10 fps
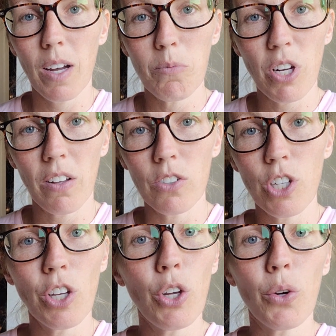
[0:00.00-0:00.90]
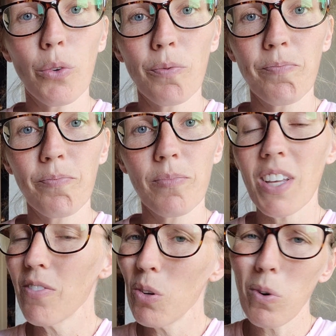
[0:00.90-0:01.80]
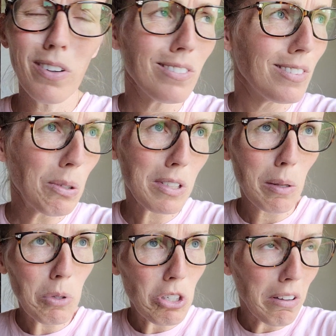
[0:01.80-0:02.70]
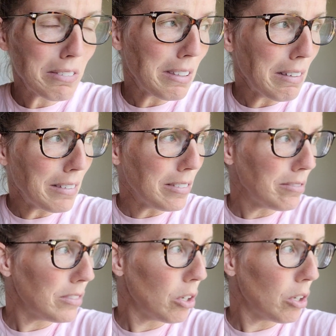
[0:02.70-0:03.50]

I'm challenging you. If you want to accept the challenge, I don't know.